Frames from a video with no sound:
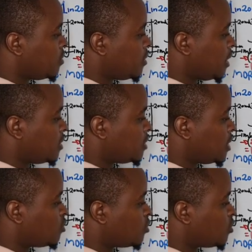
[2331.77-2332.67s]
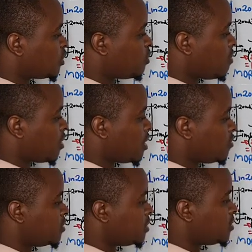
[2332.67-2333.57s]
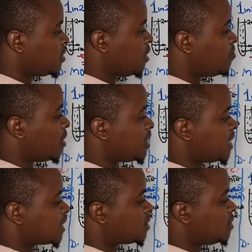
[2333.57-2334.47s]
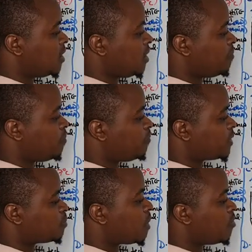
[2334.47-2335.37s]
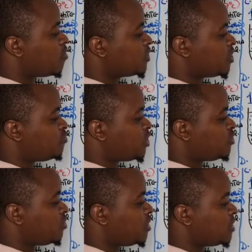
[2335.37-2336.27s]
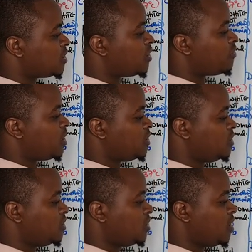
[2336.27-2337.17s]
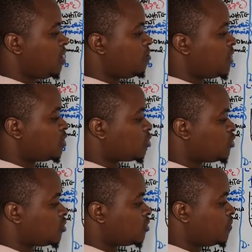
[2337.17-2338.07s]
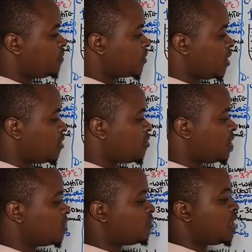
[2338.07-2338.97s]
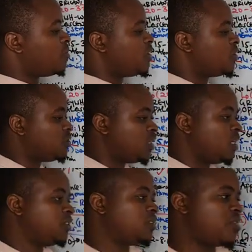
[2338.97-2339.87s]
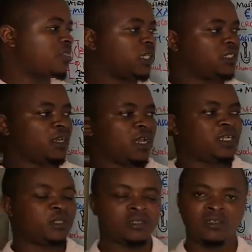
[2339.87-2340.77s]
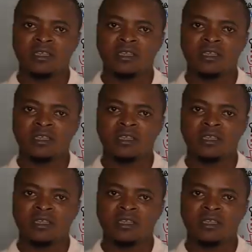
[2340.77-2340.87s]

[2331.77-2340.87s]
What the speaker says: That is the total sperm count. But the sperm concentration, this is the range, but the total, according to WHA, is 39